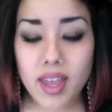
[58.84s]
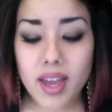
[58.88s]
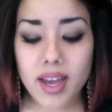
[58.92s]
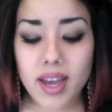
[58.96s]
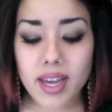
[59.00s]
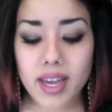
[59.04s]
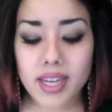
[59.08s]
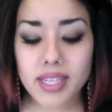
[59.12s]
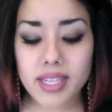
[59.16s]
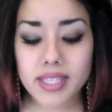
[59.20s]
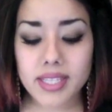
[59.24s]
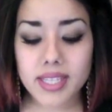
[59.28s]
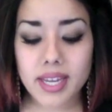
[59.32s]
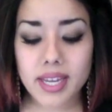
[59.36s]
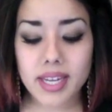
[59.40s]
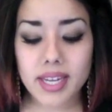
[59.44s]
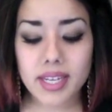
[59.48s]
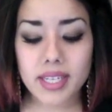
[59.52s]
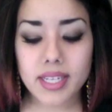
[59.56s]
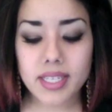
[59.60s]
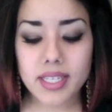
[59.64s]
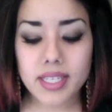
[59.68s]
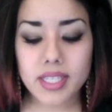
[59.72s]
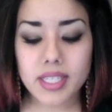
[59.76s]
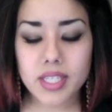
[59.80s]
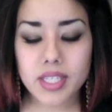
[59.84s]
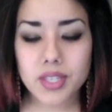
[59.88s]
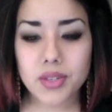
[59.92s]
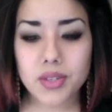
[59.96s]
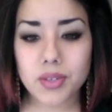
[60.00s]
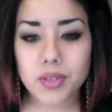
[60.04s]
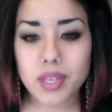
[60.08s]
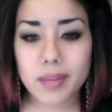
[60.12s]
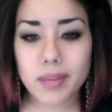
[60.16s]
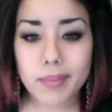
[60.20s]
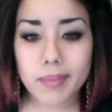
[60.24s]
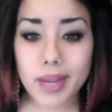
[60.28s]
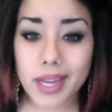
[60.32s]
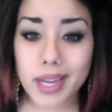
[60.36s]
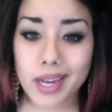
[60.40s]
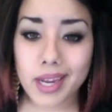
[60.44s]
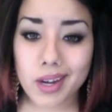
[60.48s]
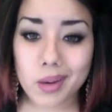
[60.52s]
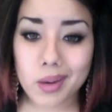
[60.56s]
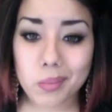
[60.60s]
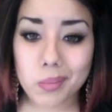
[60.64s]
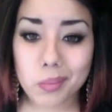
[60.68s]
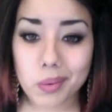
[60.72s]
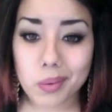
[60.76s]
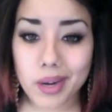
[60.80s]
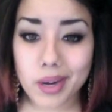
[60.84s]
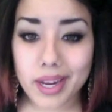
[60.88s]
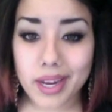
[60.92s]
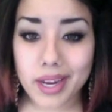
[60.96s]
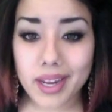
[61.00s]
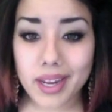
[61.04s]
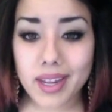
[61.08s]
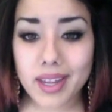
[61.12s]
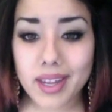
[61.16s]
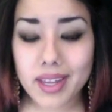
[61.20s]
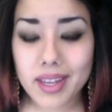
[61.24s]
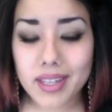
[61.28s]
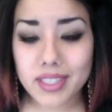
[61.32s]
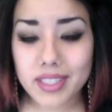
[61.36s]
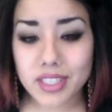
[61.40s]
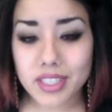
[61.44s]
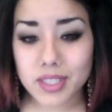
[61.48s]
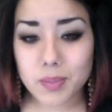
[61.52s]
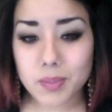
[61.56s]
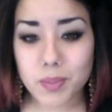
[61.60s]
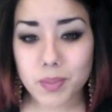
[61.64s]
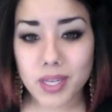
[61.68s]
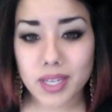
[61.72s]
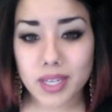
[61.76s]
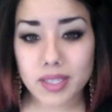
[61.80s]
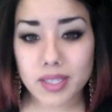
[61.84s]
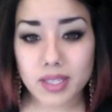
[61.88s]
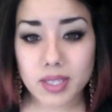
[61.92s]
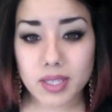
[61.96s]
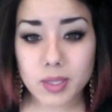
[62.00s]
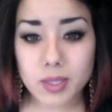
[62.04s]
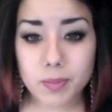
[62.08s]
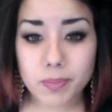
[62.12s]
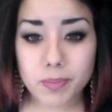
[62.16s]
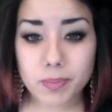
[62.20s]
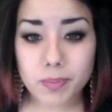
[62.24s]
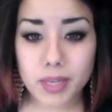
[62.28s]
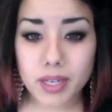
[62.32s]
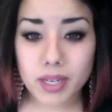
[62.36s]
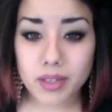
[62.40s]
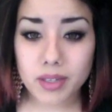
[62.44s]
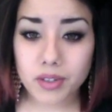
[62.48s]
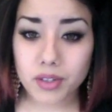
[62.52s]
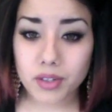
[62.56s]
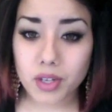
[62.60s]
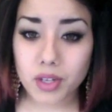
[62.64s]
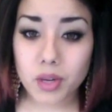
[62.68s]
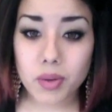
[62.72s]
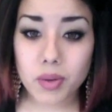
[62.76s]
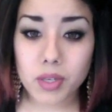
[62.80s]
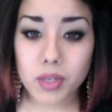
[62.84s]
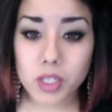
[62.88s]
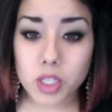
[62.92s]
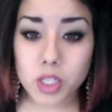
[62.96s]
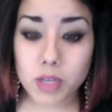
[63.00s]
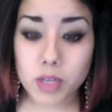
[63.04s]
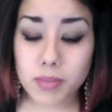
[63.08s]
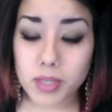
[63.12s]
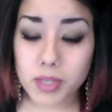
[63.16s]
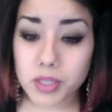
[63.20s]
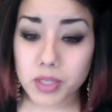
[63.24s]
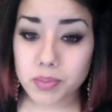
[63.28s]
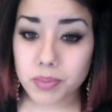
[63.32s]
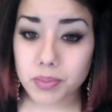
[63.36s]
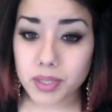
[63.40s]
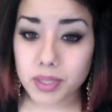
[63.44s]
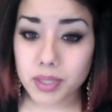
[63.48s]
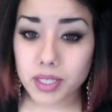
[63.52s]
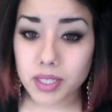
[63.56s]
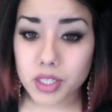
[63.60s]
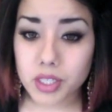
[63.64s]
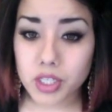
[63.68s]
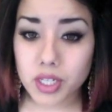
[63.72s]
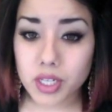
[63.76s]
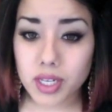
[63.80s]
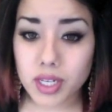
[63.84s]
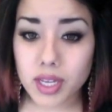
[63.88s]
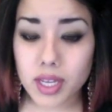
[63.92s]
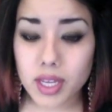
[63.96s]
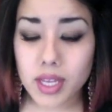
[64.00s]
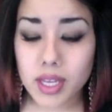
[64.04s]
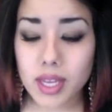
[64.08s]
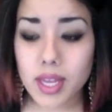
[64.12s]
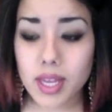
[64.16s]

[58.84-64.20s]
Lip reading: I decided to give my hair a break just because it's been undergoing so much bleaching.